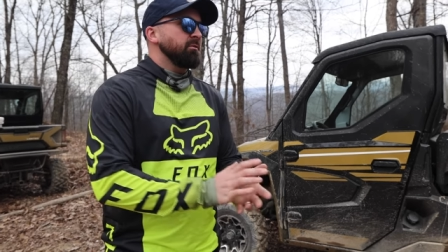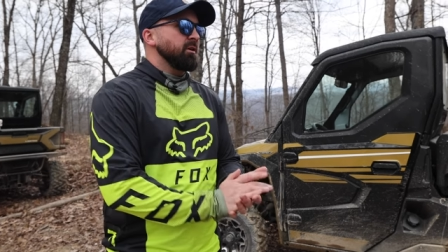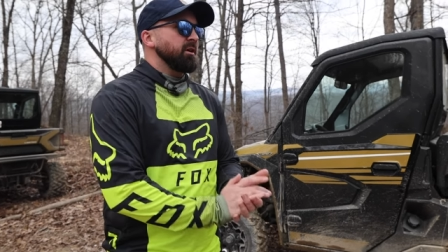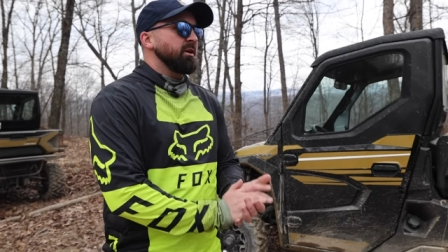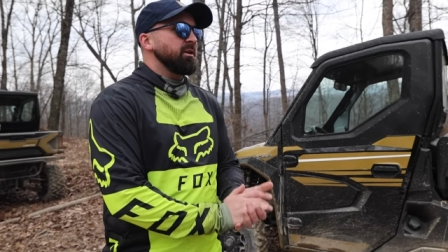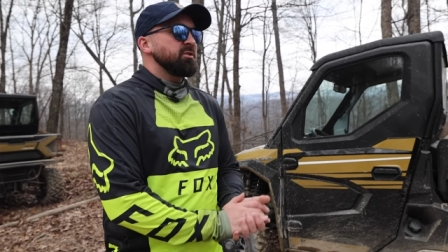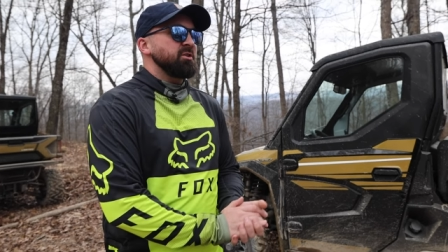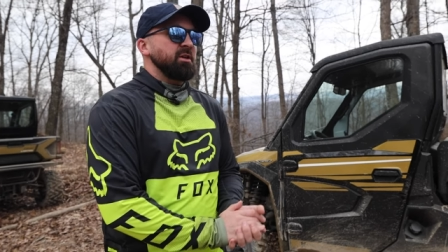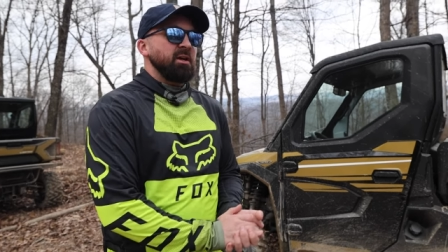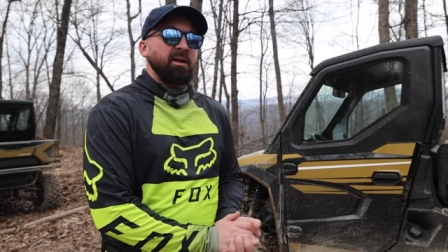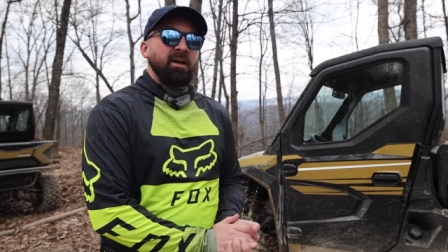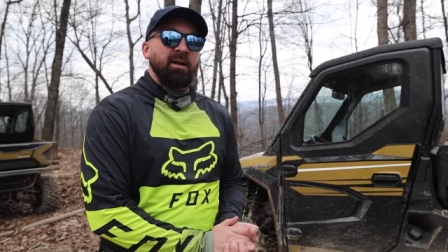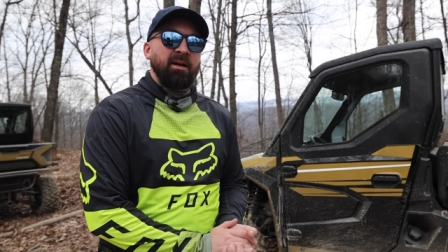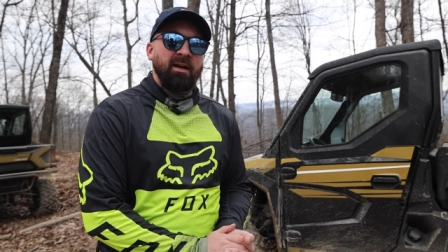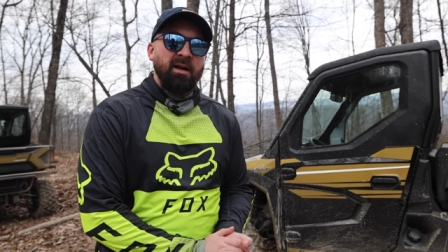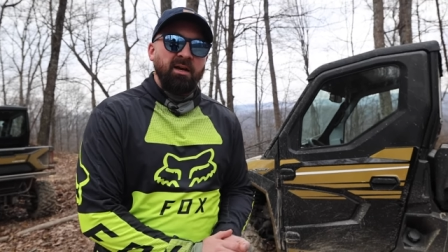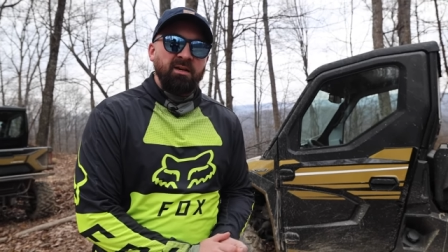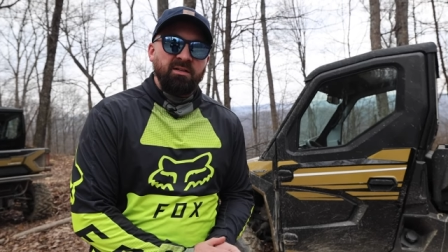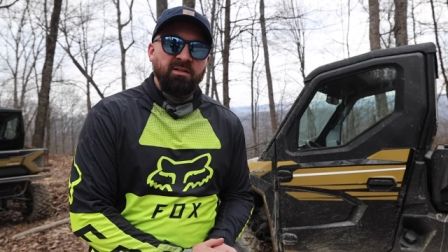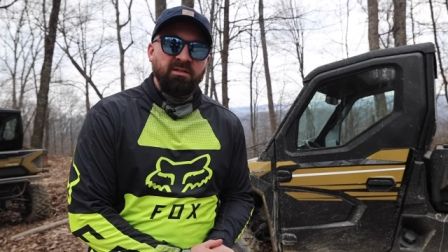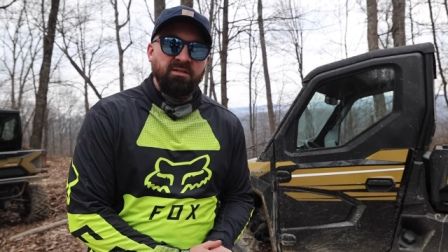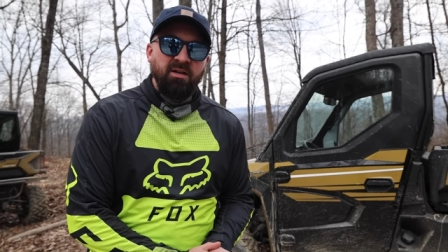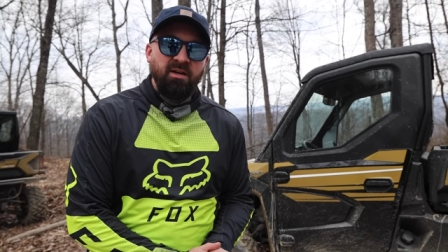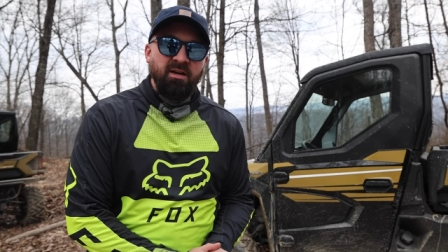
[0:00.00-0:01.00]
Ridge and I
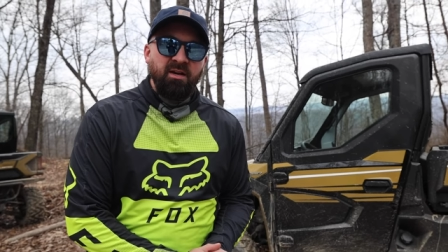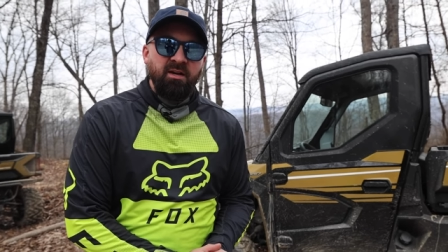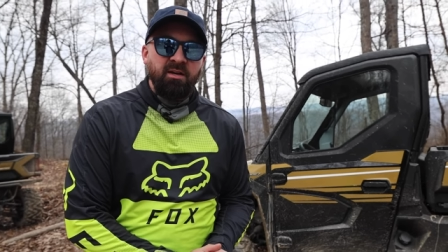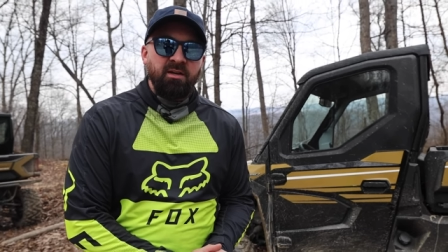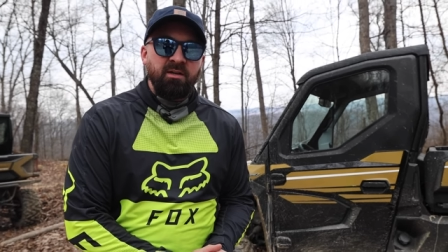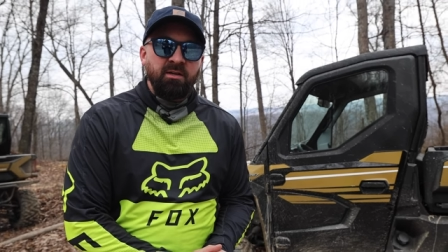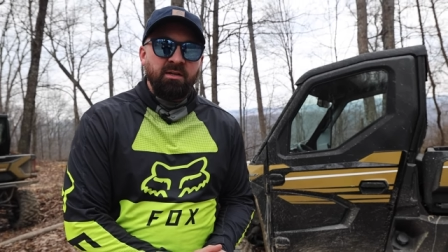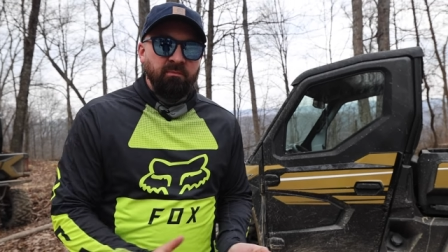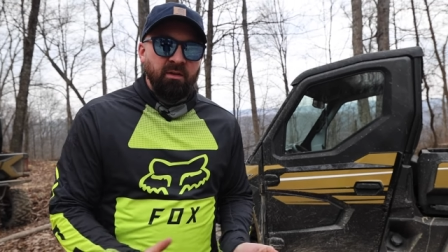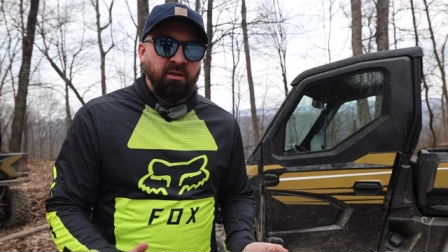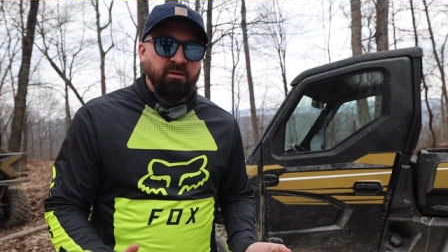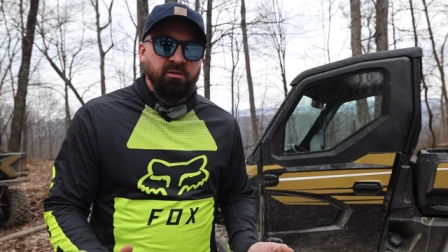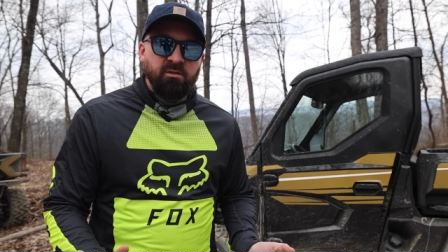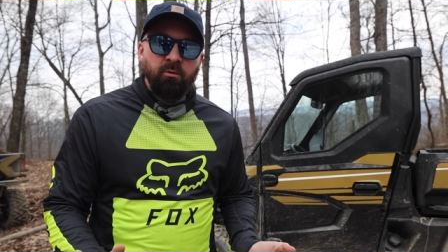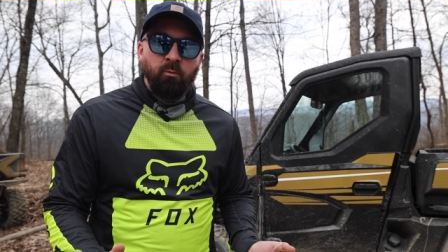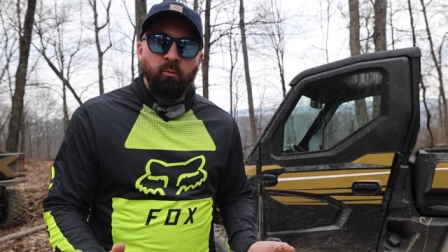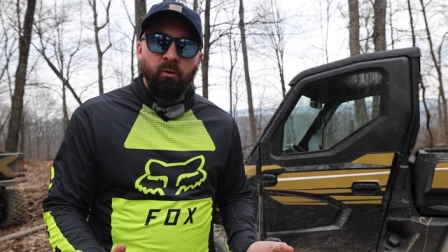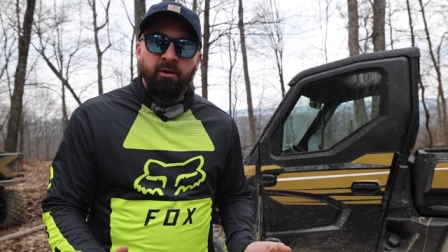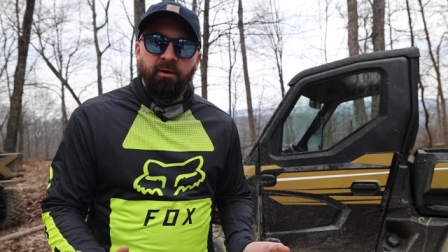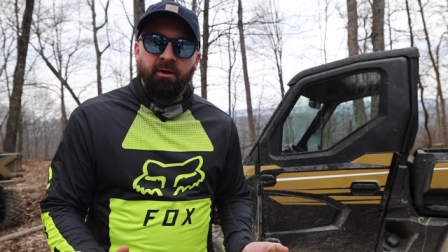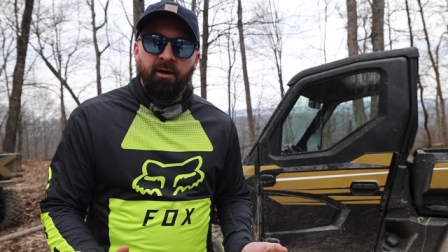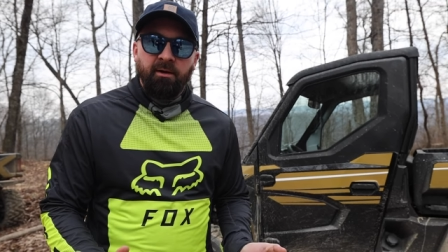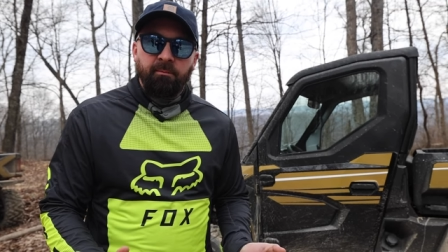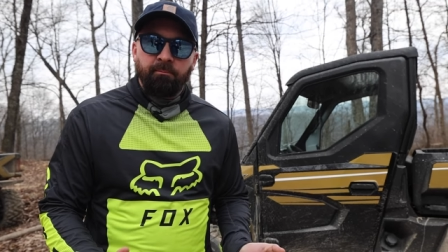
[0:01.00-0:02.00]
gotta say, it's the
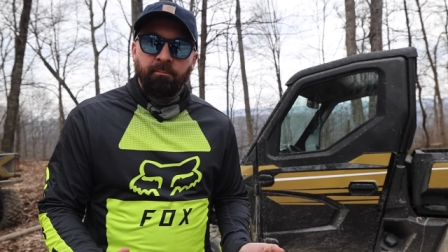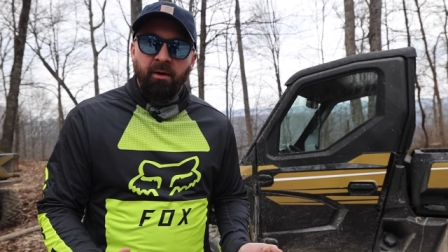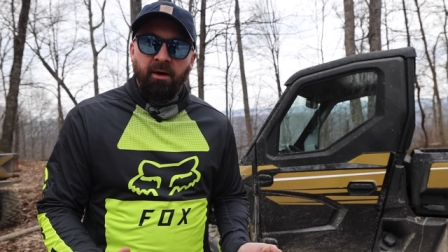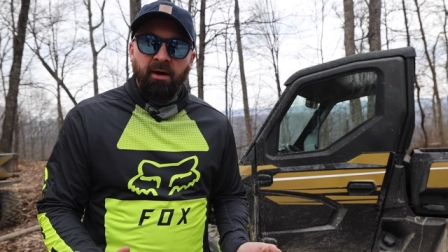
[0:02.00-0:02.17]
one I'd